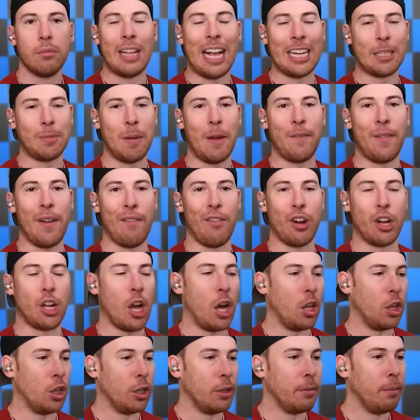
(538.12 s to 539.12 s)
That's my favorite
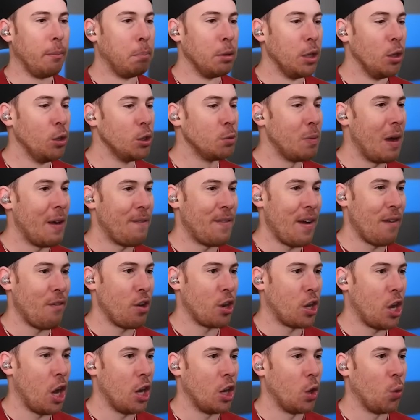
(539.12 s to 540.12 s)
color. Blue's my
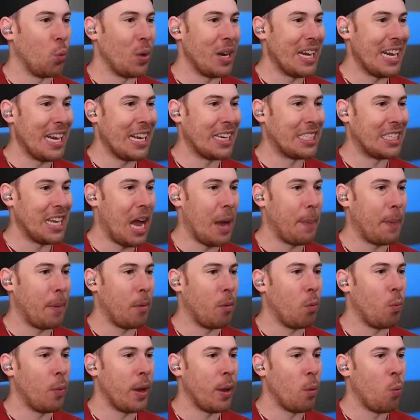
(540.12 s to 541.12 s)
favorite color. We need to stop
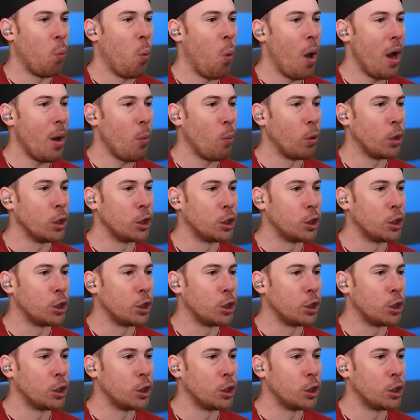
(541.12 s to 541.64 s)
it. Wait, what?